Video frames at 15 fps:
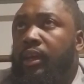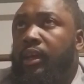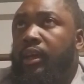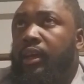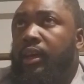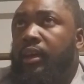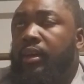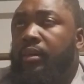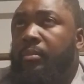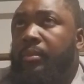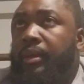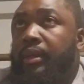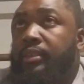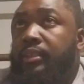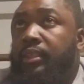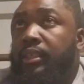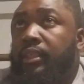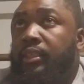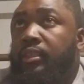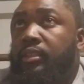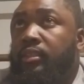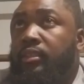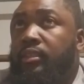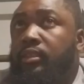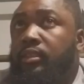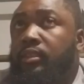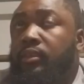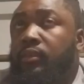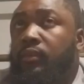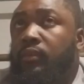I said,
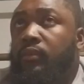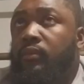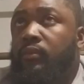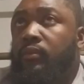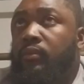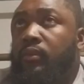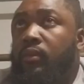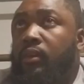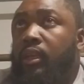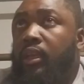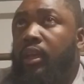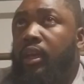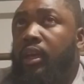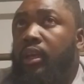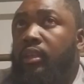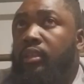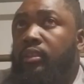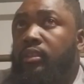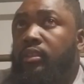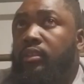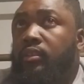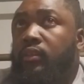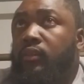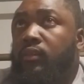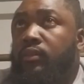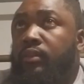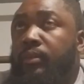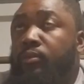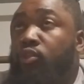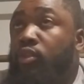okay, God, if
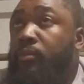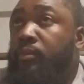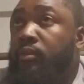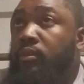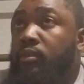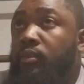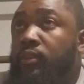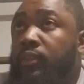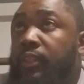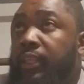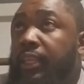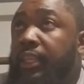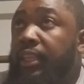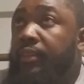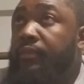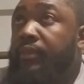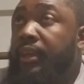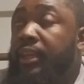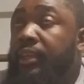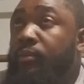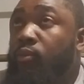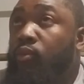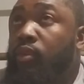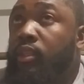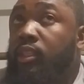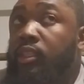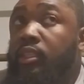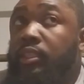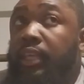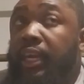I'm tripping and if I am
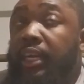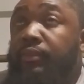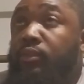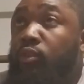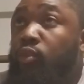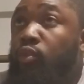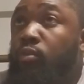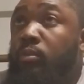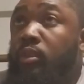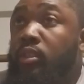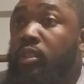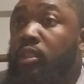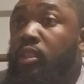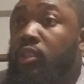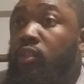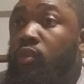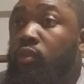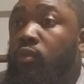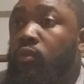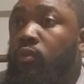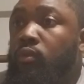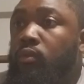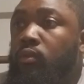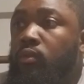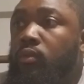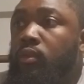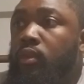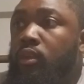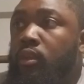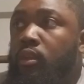really diving too much into,
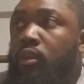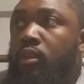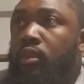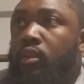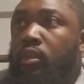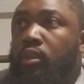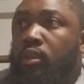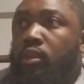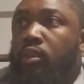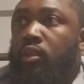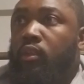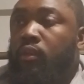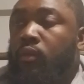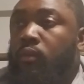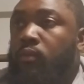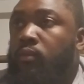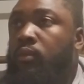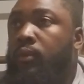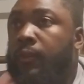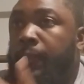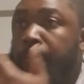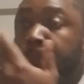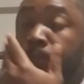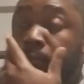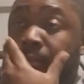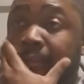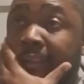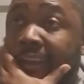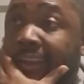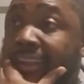you know,
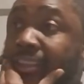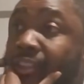I guess